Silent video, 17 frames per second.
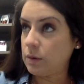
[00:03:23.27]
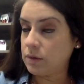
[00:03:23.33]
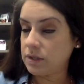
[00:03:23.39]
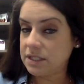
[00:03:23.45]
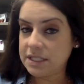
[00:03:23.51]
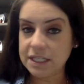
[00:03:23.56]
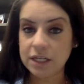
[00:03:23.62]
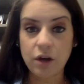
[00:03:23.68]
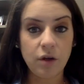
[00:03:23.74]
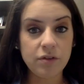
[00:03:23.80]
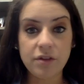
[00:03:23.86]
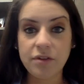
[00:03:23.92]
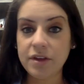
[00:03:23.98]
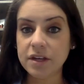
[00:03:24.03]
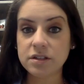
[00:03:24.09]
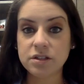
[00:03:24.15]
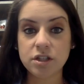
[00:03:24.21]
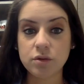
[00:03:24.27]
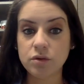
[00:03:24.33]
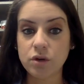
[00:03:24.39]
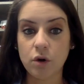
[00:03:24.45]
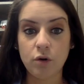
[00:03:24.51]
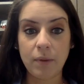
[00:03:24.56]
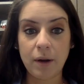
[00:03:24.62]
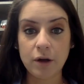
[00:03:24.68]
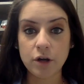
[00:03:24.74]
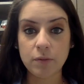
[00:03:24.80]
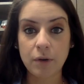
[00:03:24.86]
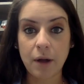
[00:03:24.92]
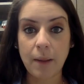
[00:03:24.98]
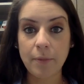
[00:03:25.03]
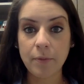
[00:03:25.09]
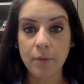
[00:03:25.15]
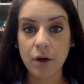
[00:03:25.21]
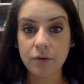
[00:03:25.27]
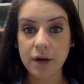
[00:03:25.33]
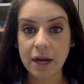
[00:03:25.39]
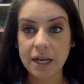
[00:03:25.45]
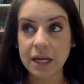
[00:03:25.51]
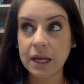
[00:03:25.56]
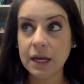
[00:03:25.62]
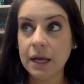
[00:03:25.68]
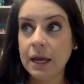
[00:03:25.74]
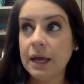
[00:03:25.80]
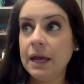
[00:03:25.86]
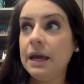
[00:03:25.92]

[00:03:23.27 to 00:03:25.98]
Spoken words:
see all the things you know about your problem already.